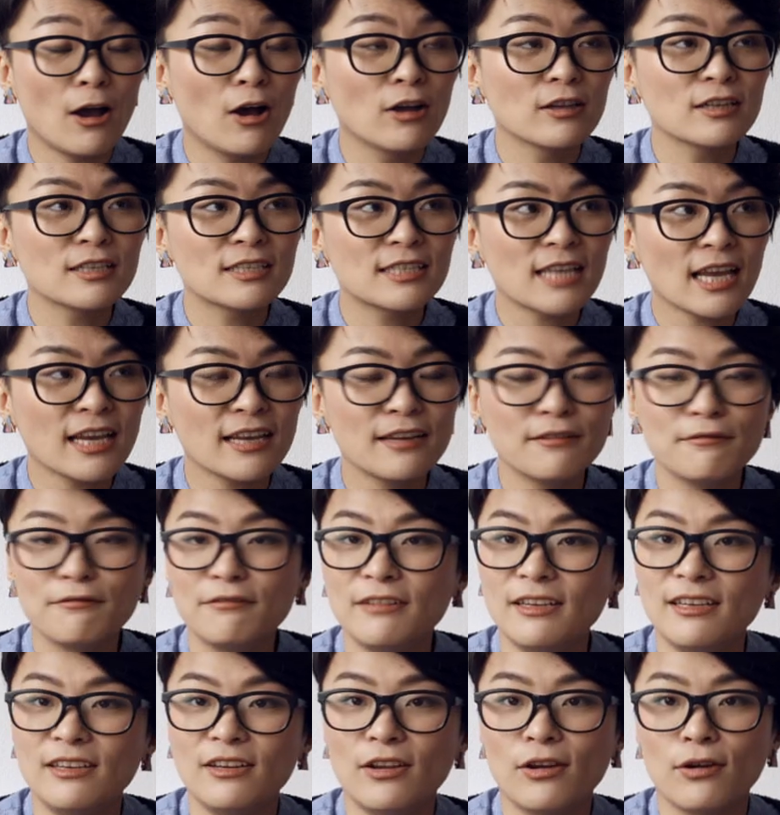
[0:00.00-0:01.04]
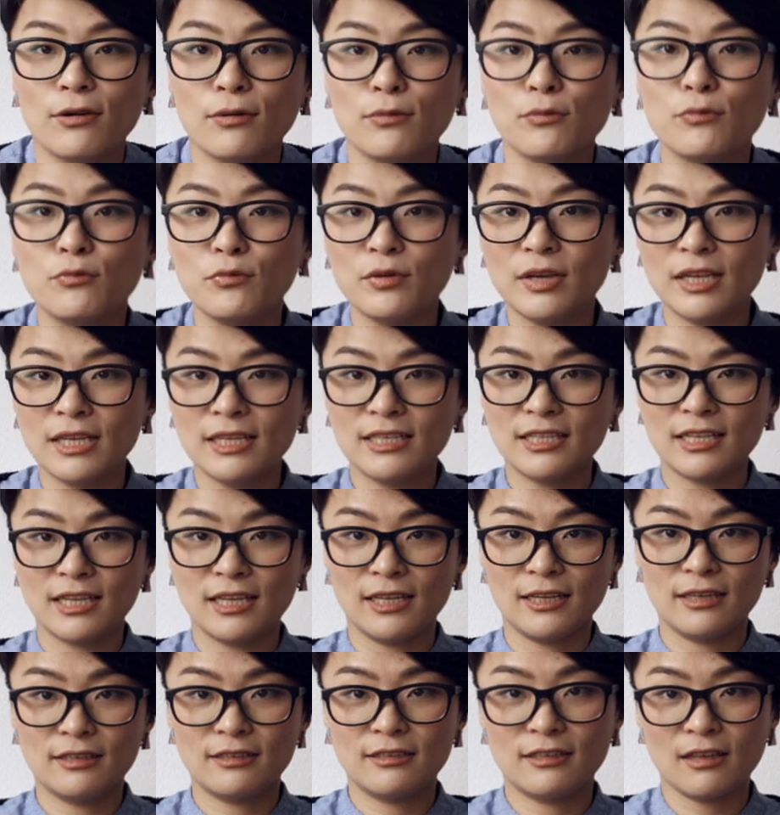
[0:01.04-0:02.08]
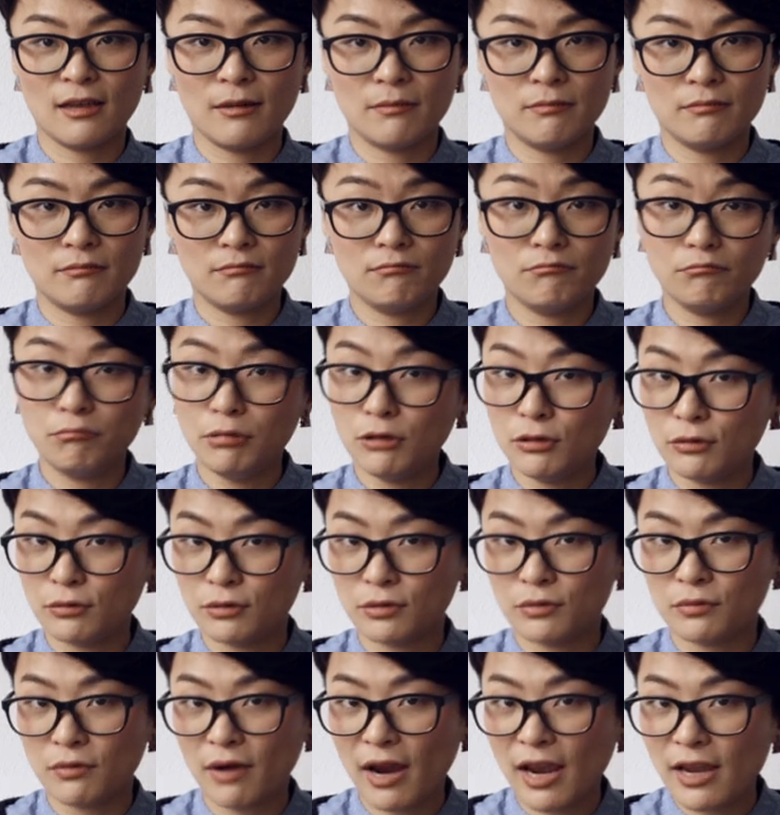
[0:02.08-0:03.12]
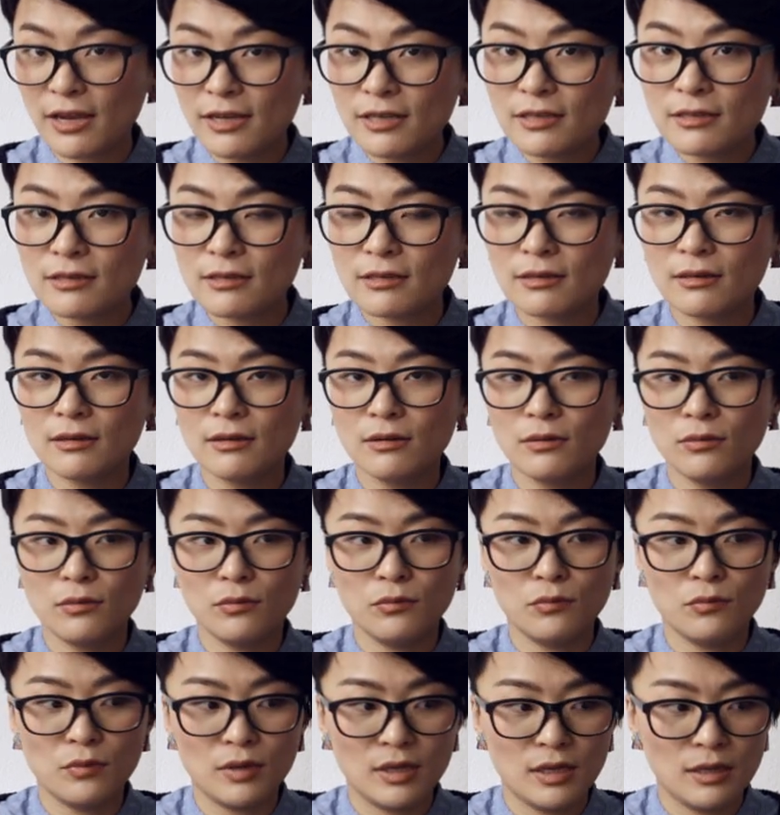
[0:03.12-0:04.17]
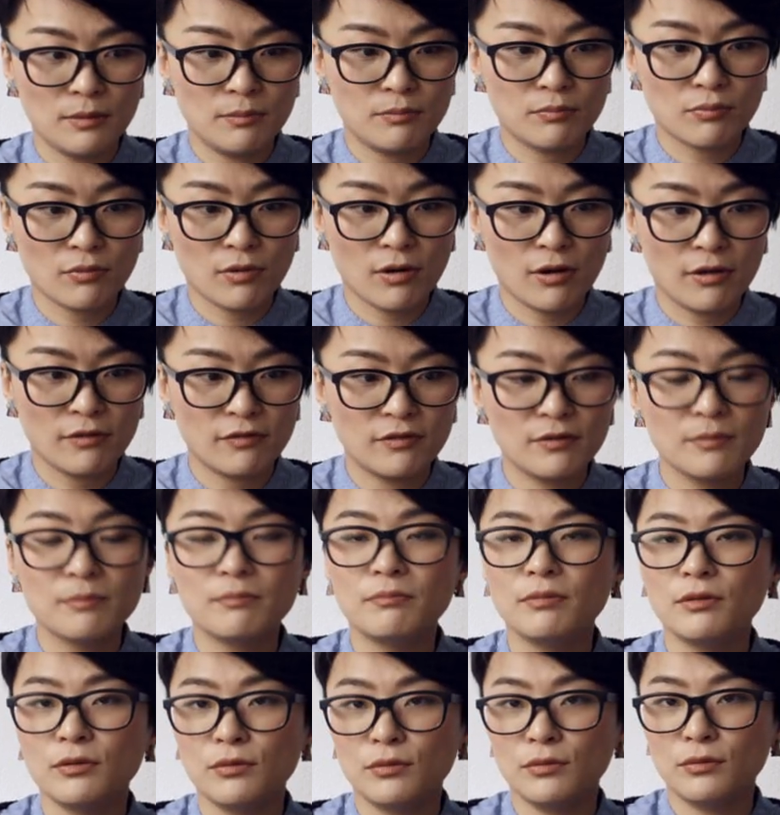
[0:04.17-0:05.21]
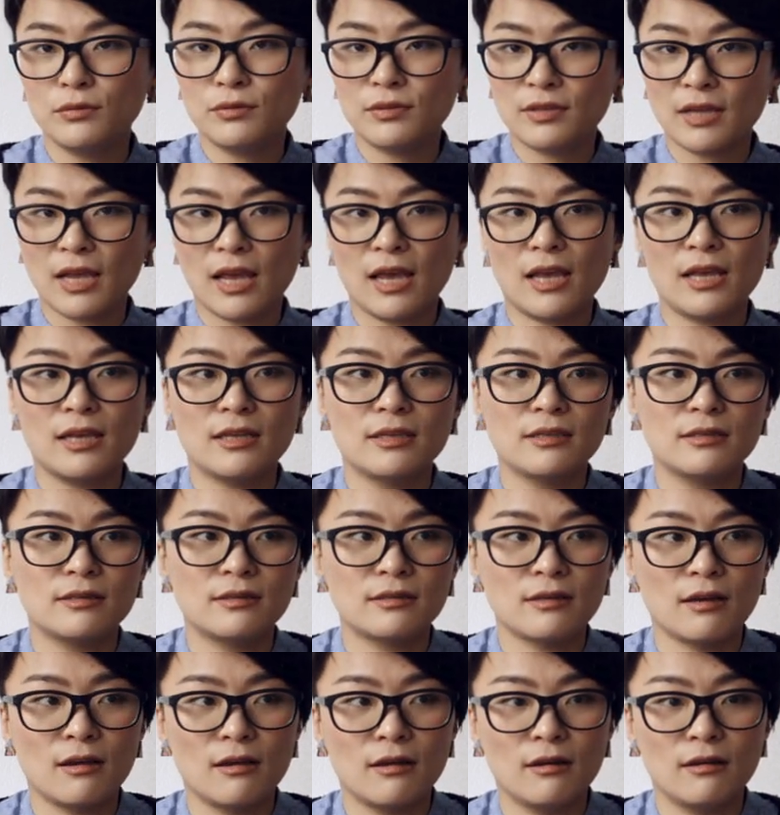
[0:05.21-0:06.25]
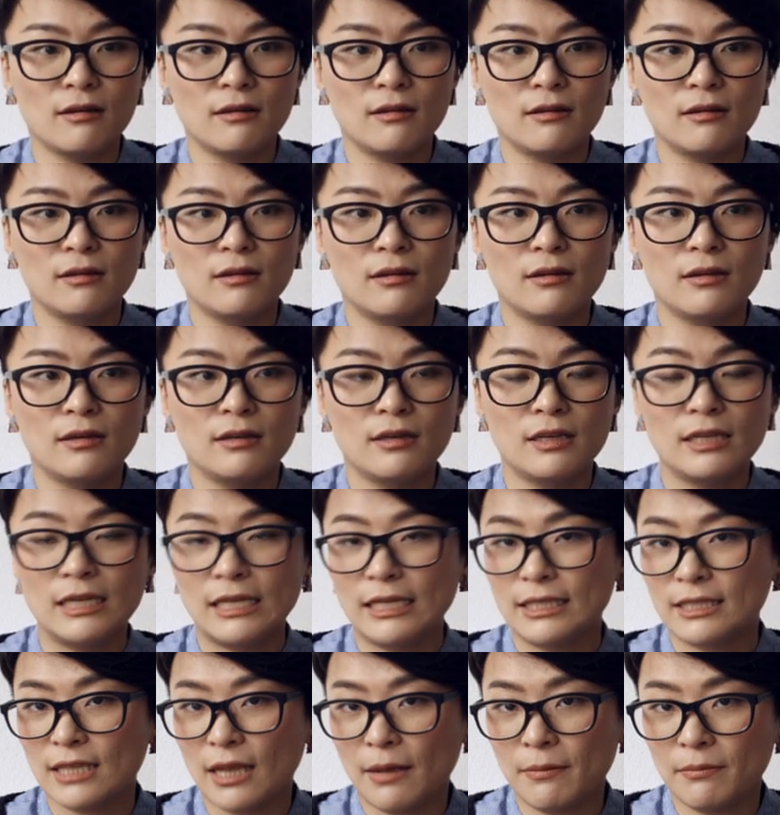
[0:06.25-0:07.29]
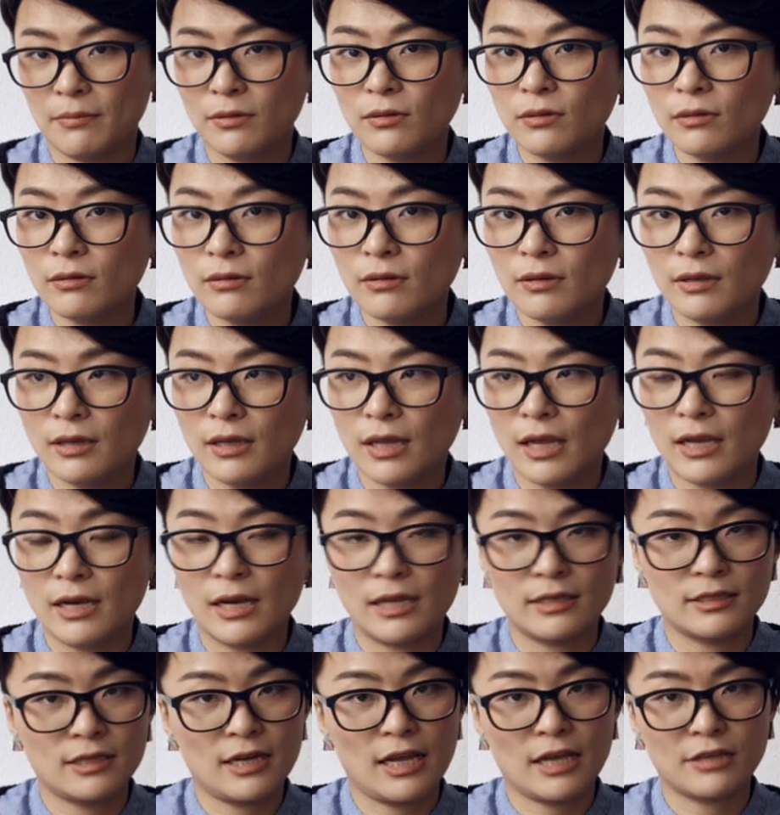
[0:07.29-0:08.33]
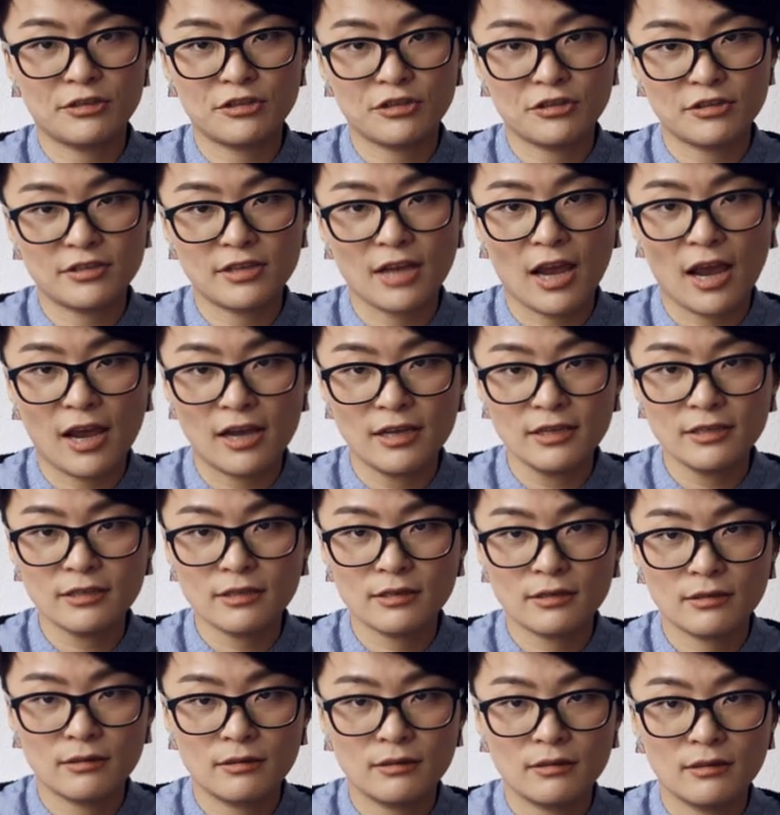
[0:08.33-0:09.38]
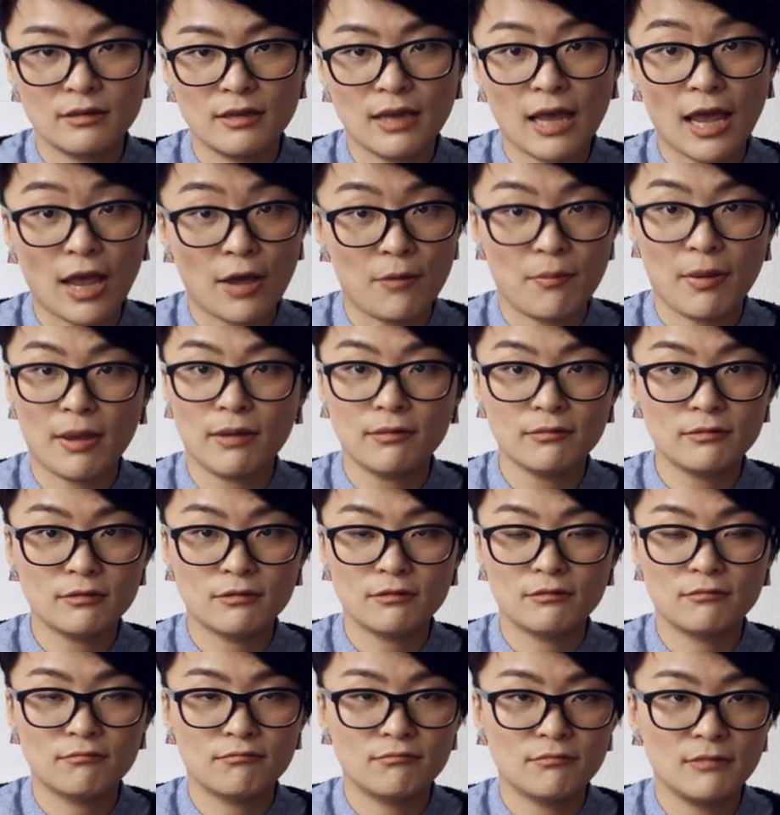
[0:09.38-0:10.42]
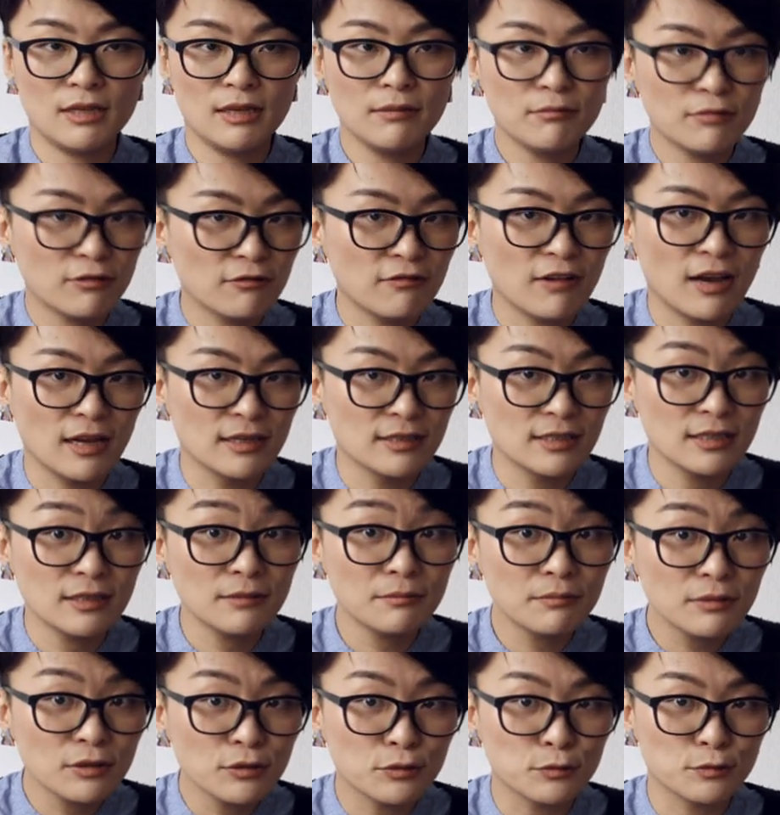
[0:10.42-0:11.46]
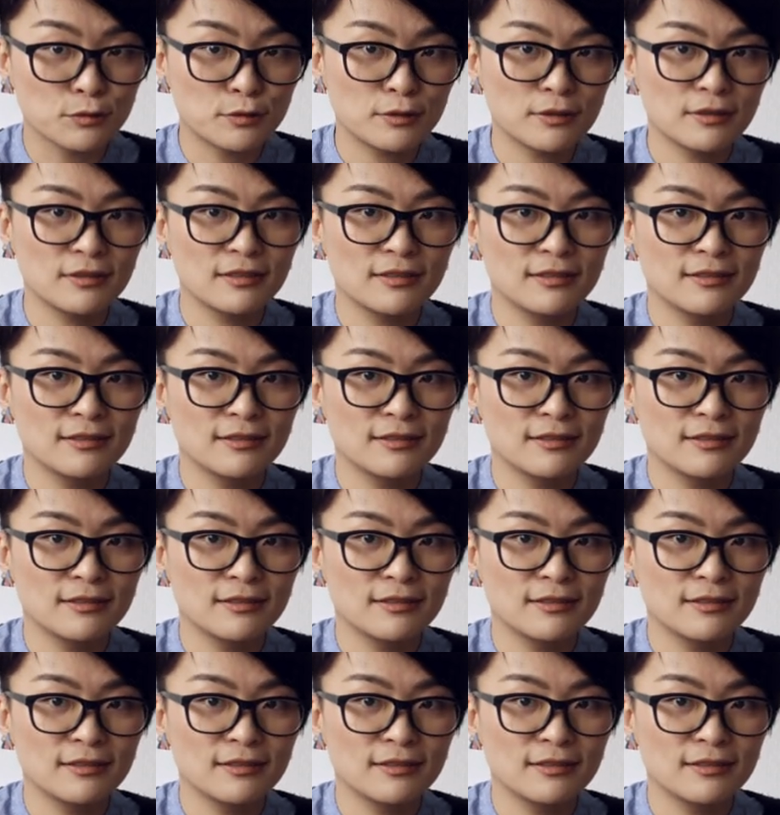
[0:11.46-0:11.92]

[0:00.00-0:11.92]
On the second video, we did some blues, right? We brought the blues as an example and as an exercise. How about improvising a blues?